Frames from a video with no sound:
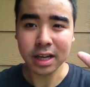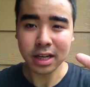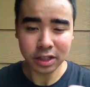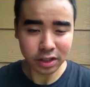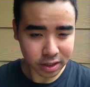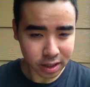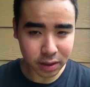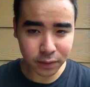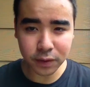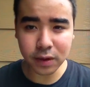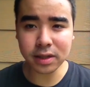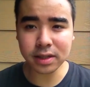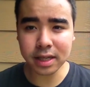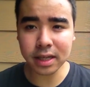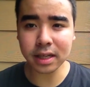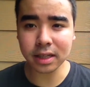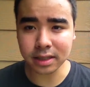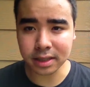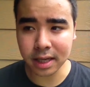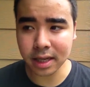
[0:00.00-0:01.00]
just for the sake
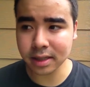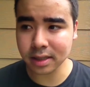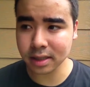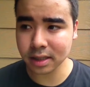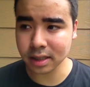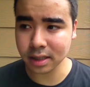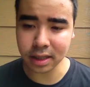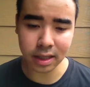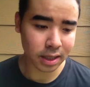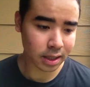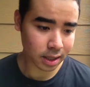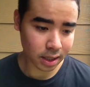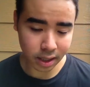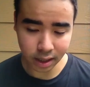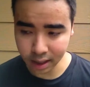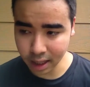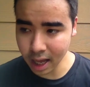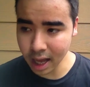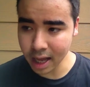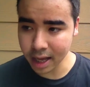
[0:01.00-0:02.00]
of testing a
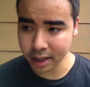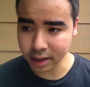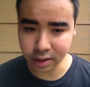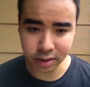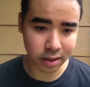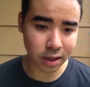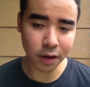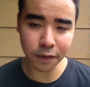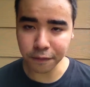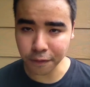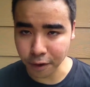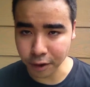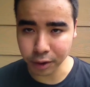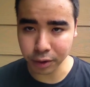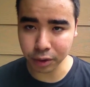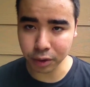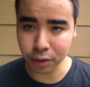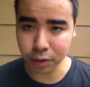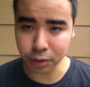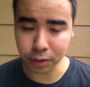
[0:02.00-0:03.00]
guy to see how far he'll
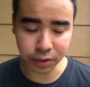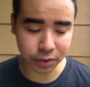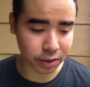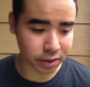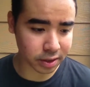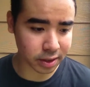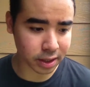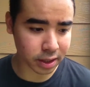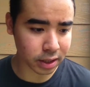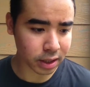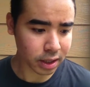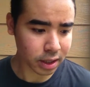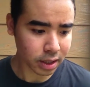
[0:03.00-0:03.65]
go, or to see,